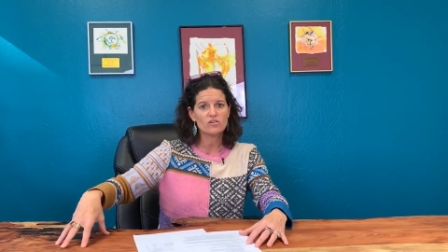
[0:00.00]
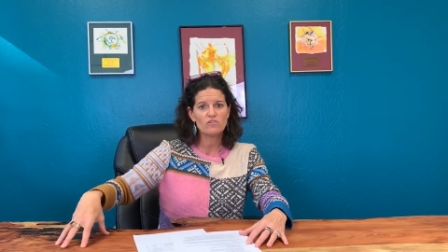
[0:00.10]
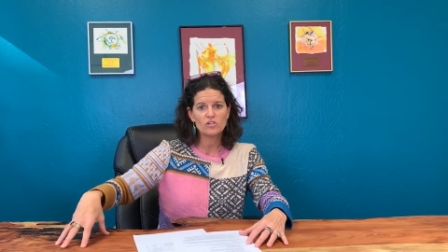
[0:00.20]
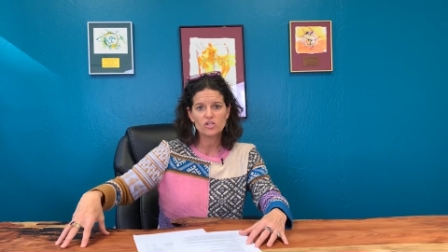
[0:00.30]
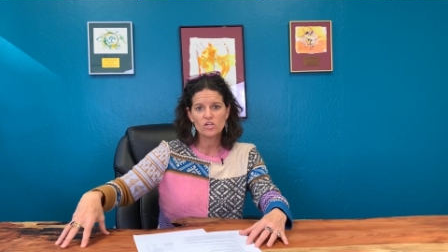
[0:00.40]

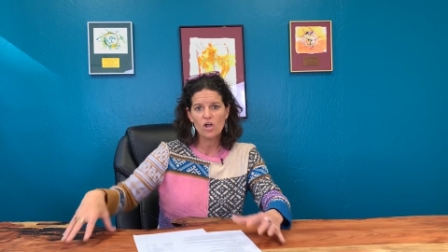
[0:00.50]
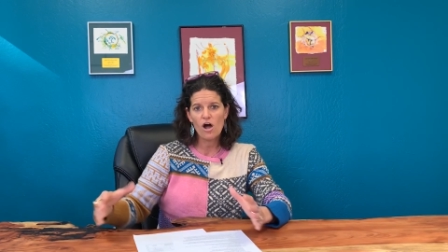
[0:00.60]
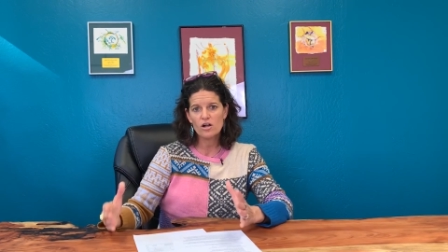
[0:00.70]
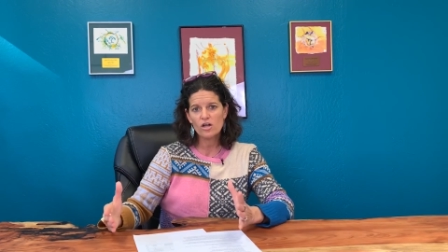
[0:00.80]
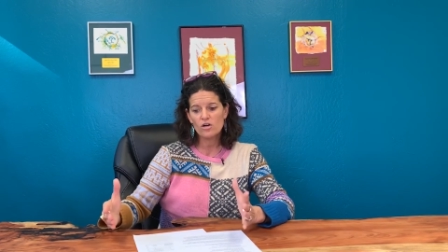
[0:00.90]
Walter
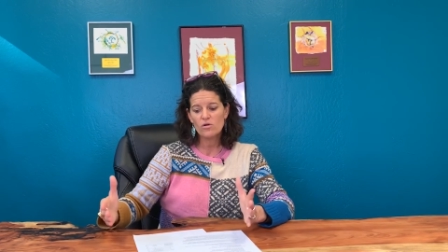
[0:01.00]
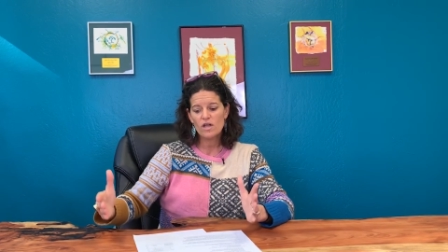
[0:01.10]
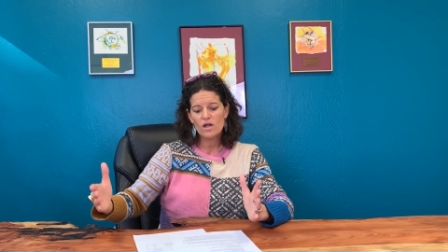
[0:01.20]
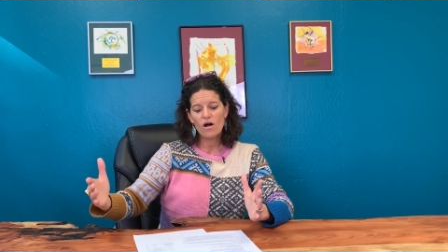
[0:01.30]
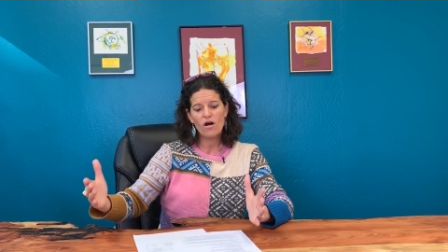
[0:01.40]
Longo
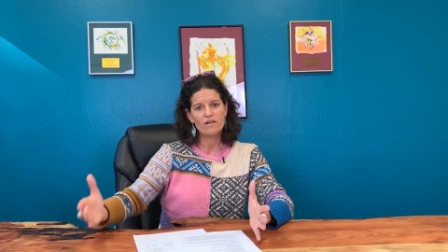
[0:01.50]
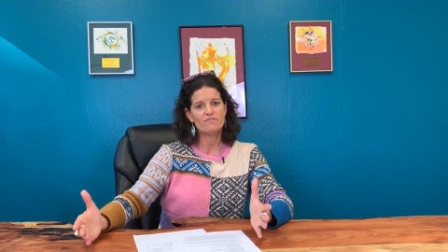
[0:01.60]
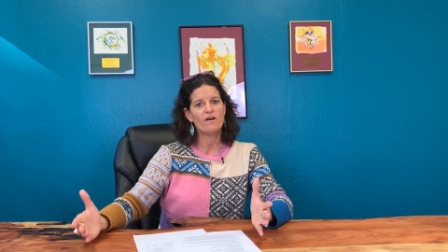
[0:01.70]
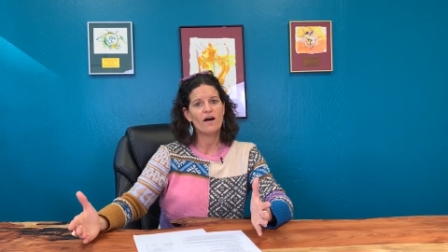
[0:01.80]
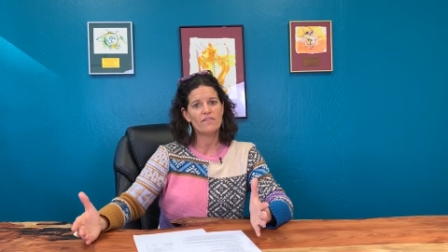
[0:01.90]

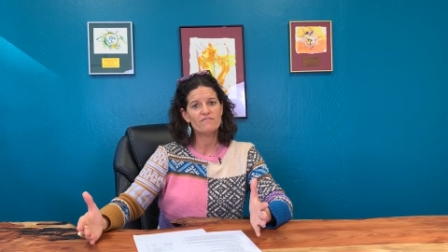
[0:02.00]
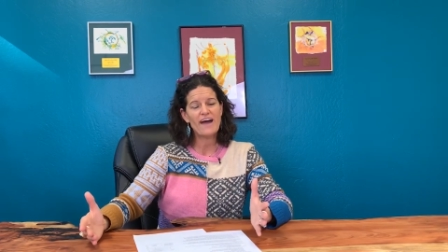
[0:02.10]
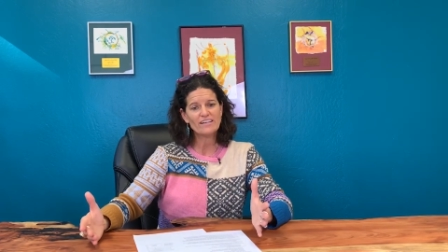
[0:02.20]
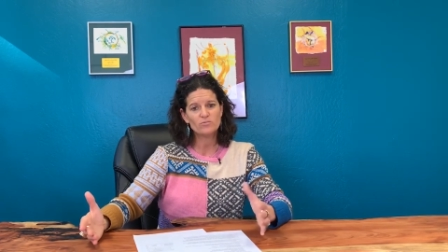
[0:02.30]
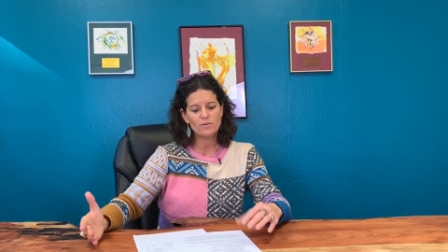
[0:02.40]
on uh, the
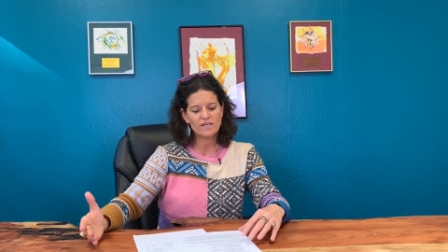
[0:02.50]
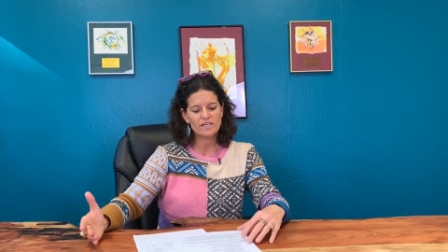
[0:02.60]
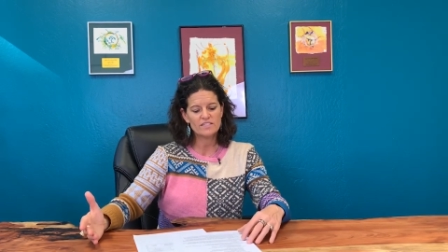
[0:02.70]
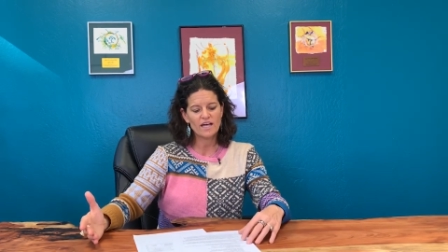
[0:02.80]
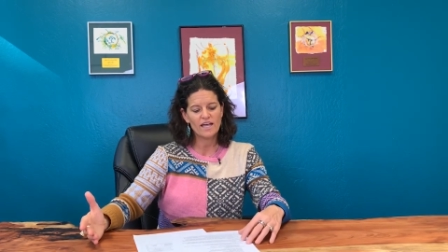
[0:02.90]
fast
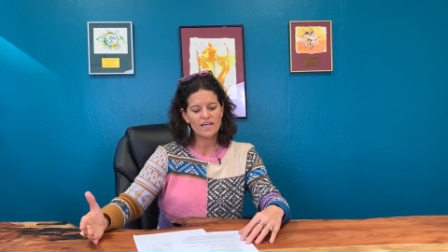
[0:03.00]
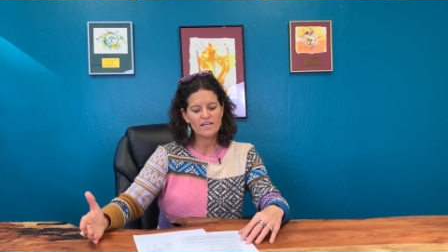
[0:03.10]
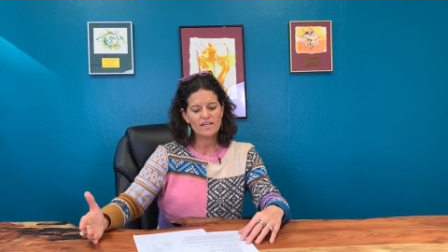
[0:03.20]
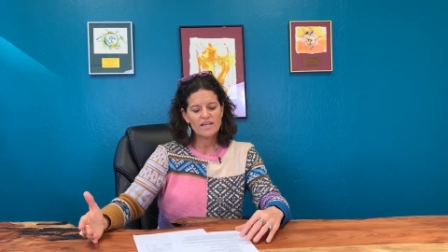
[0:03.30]
mimicking diet.